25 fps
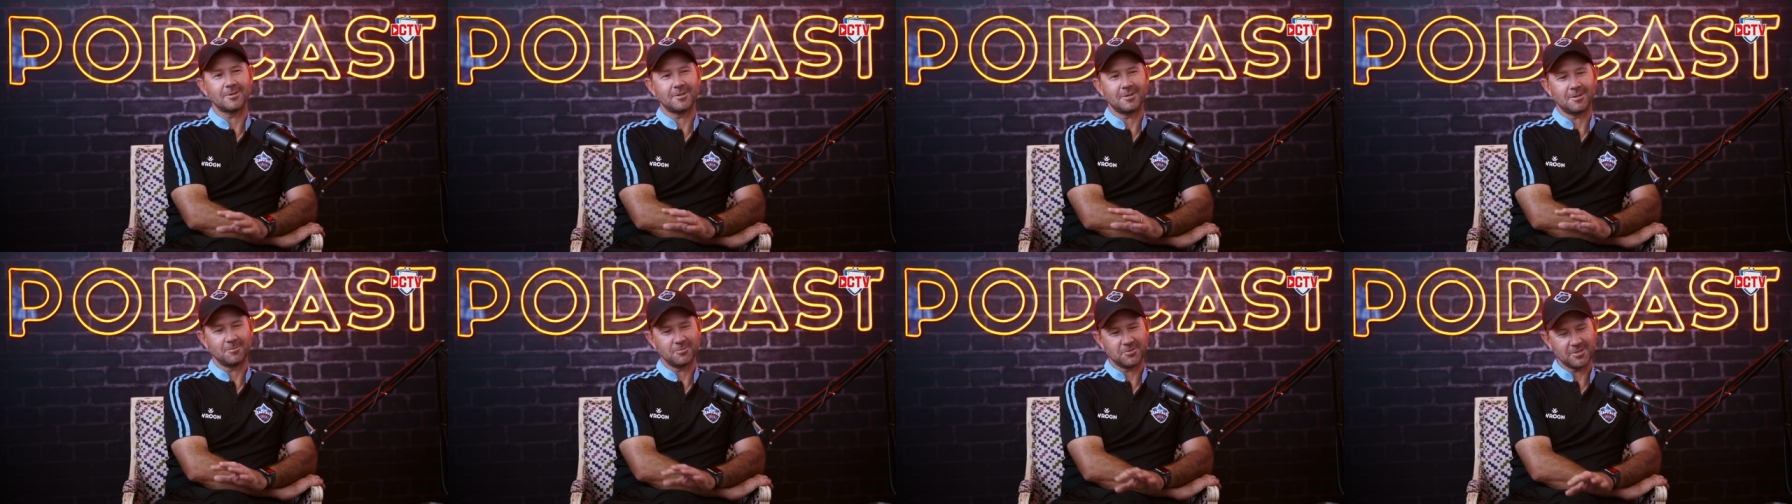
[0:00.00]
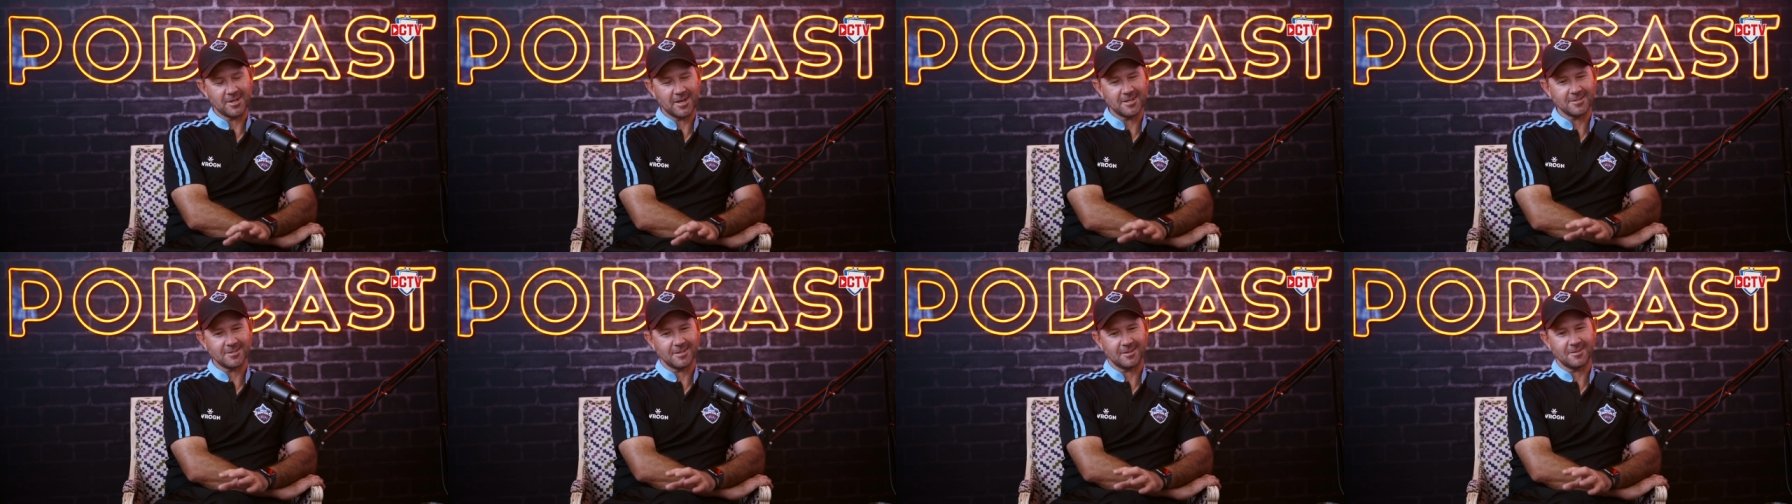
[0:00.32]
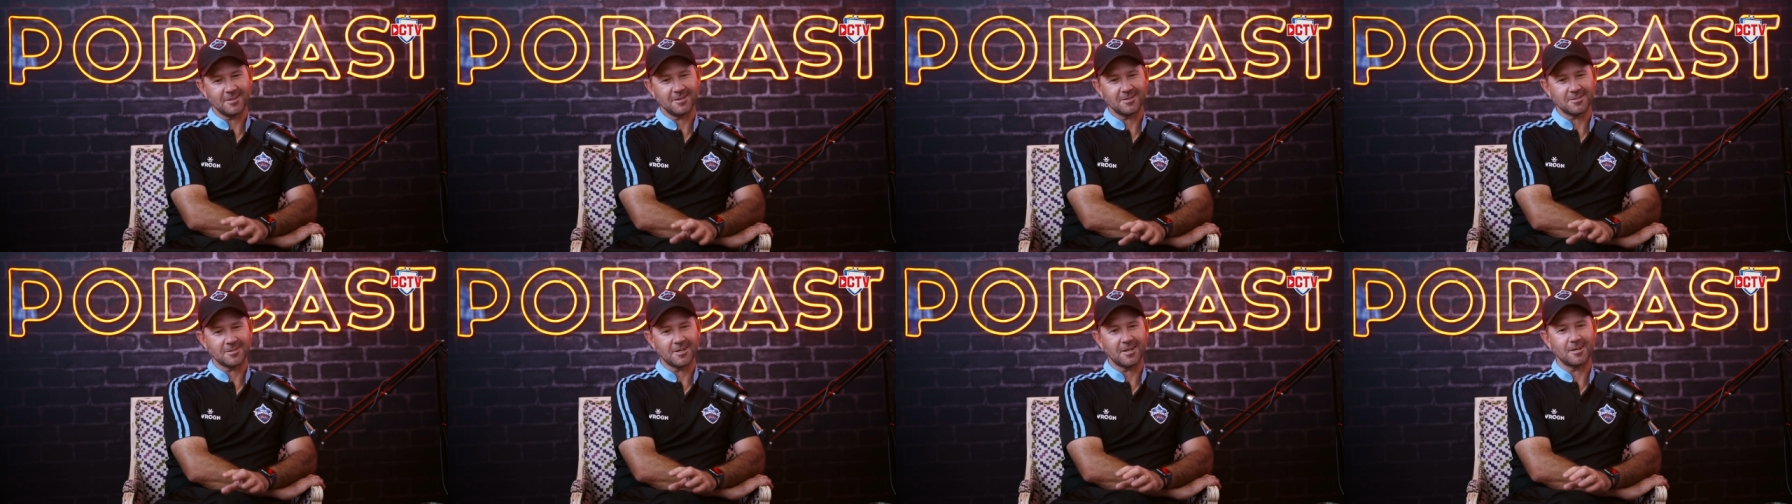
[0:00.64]
I'm changing
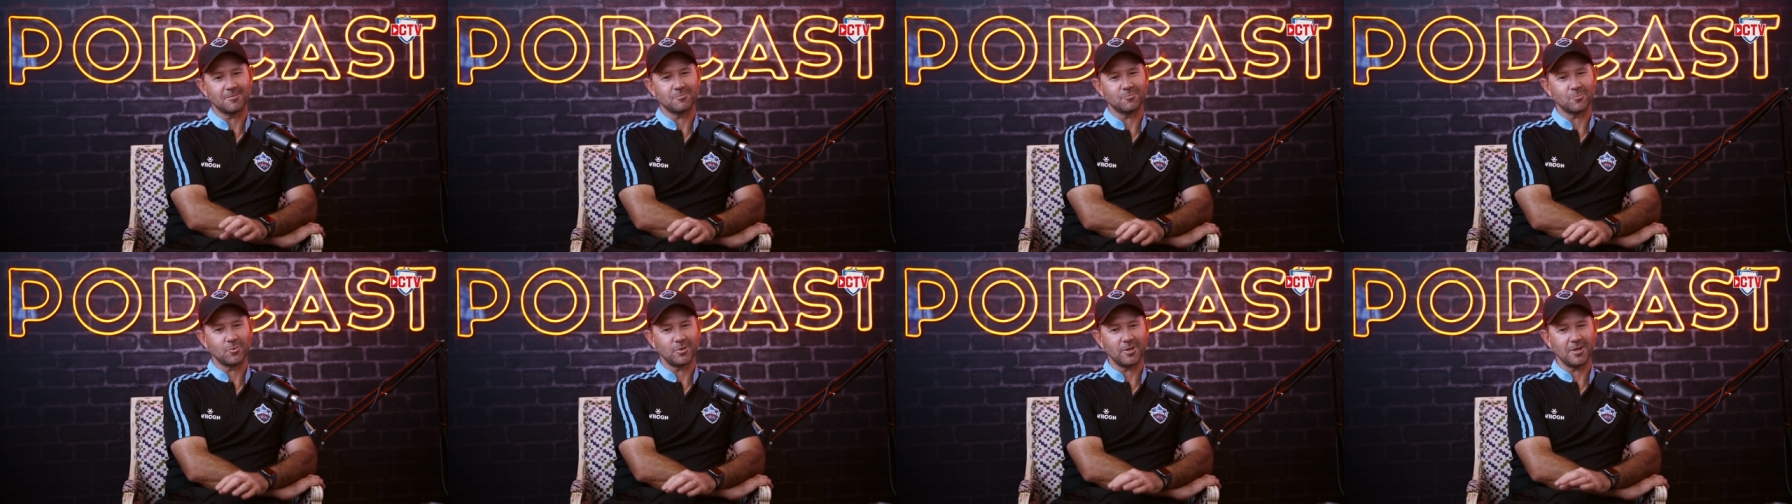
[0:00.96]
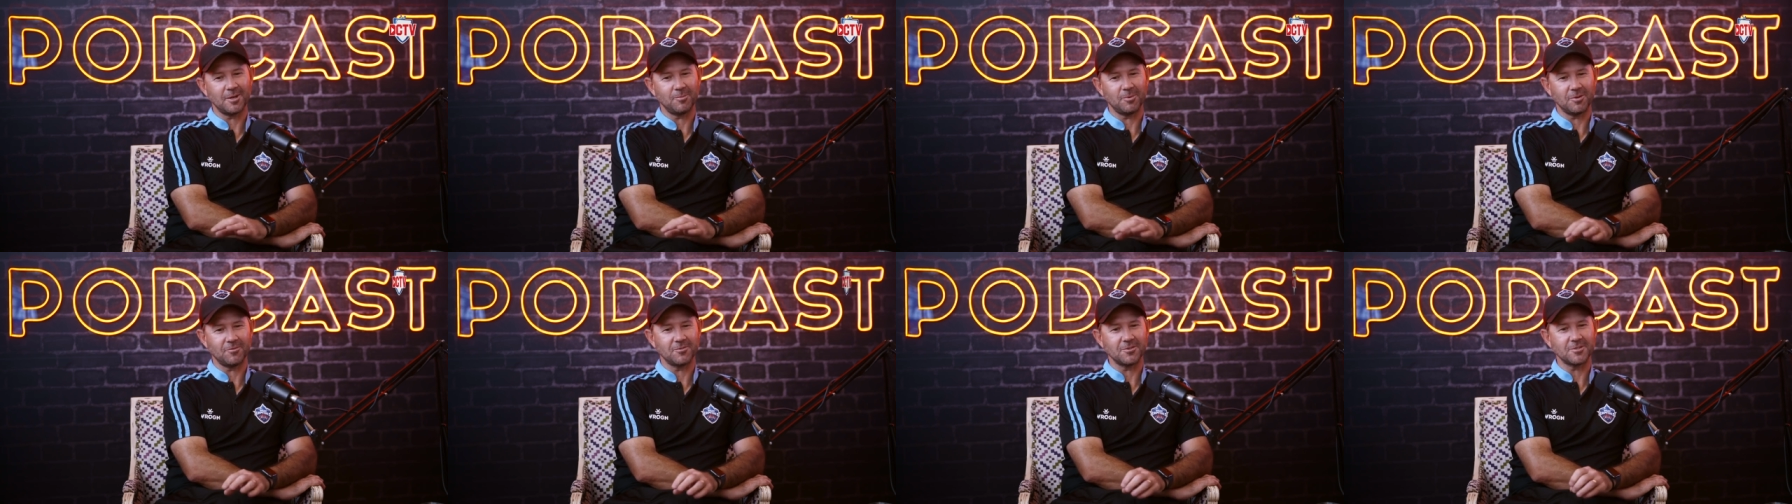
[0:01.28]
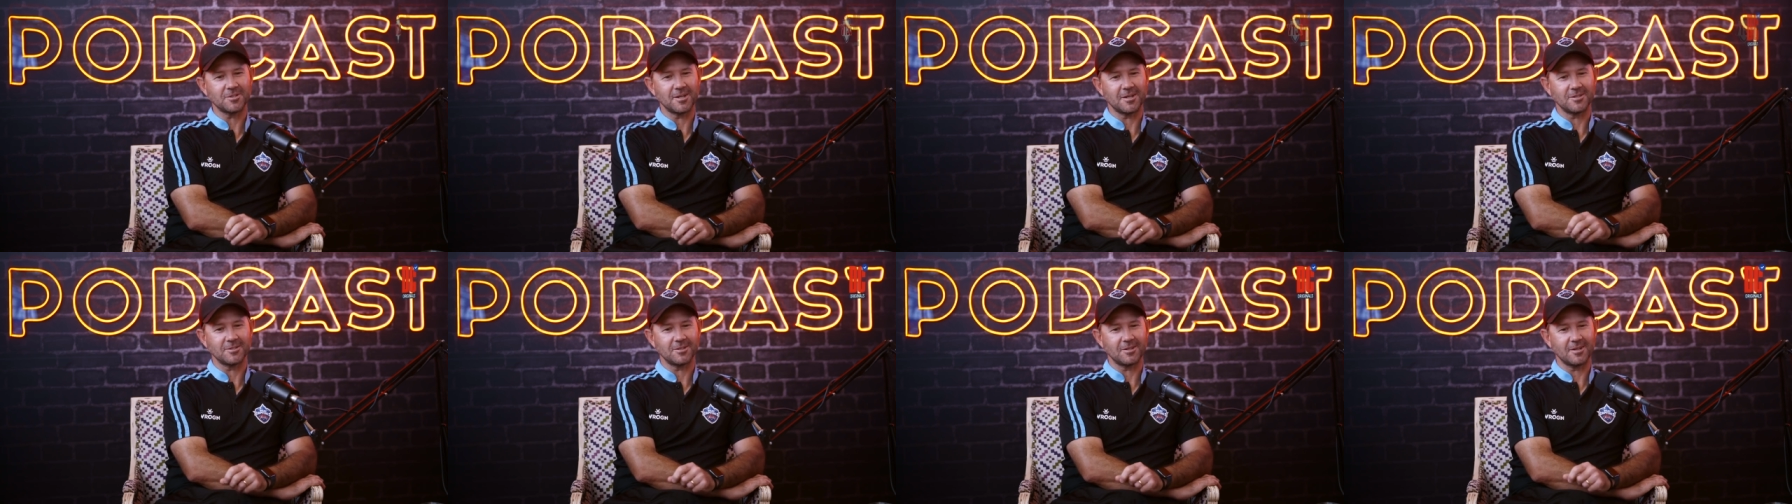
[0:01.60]
things up. We need a bit of a
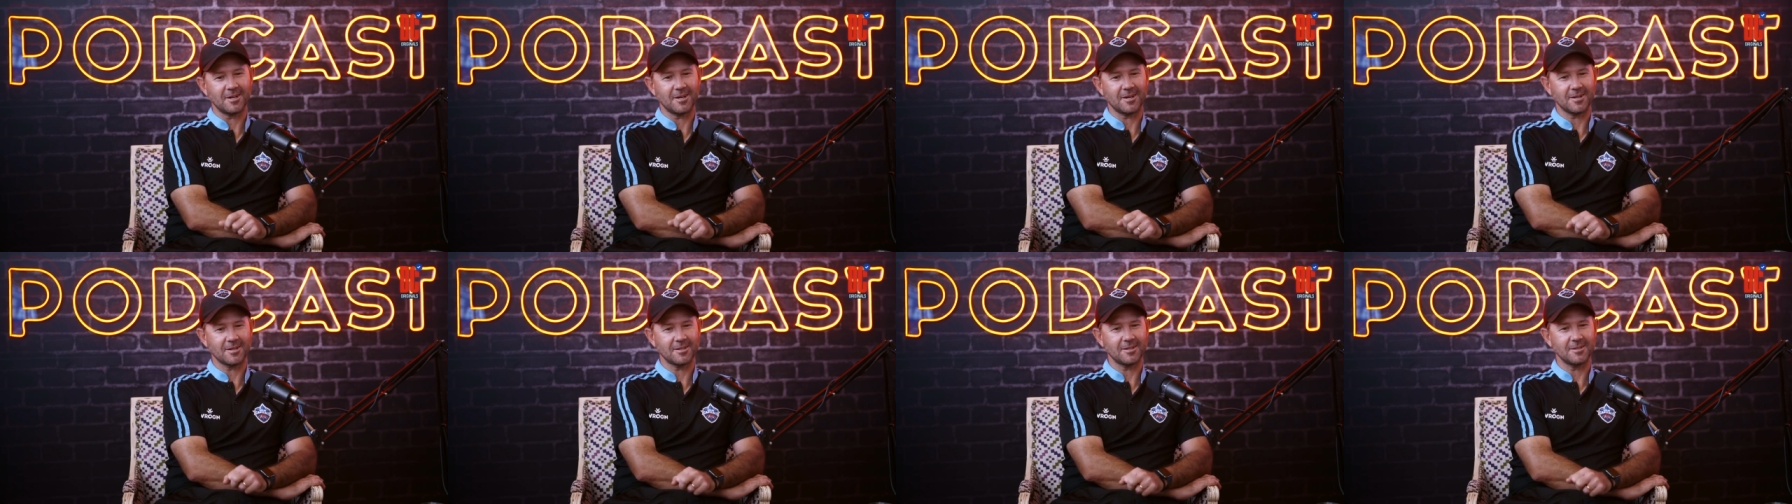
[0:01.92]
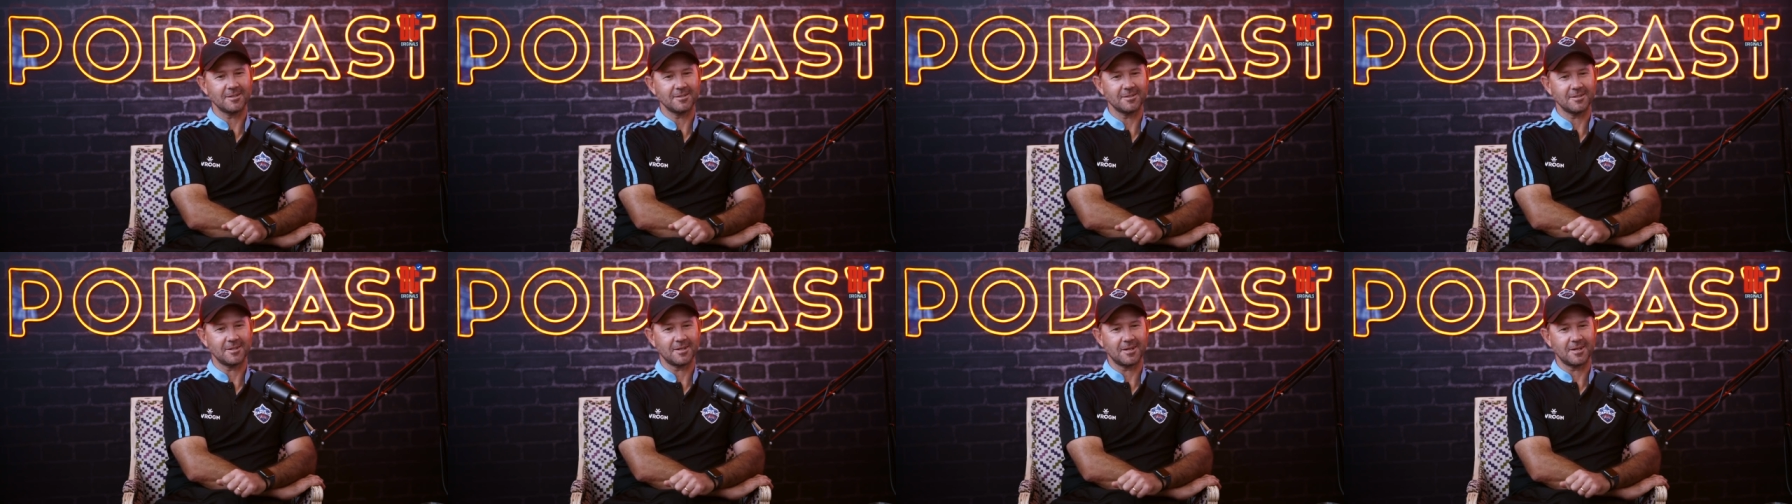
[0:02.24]
change of luck.